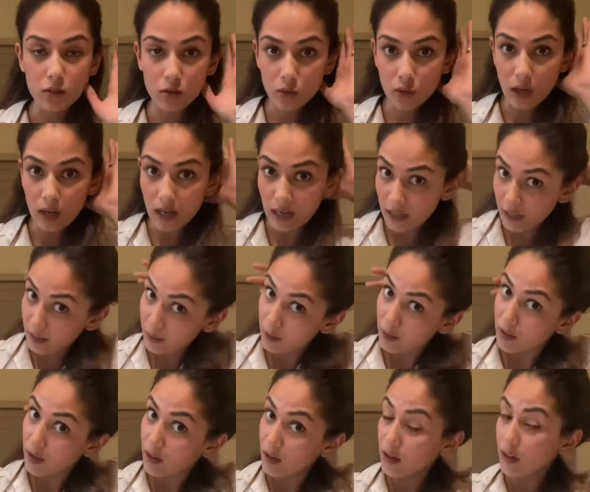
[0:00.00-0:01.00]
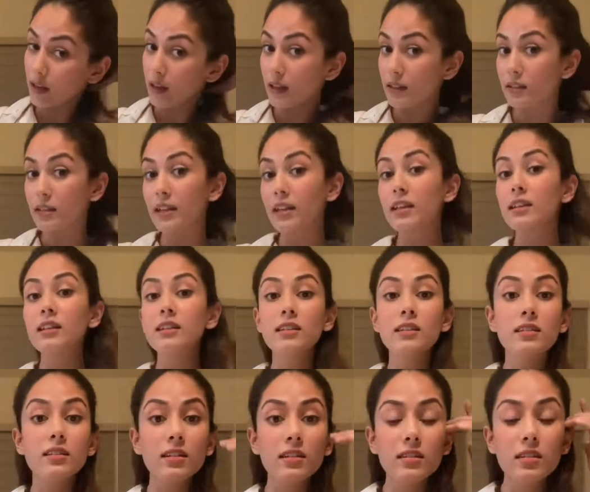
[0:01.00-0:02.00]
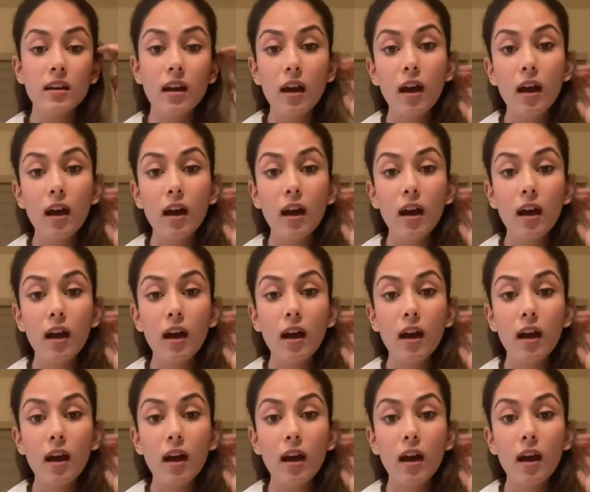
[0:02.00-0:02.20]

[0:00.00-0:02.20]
So I think that this is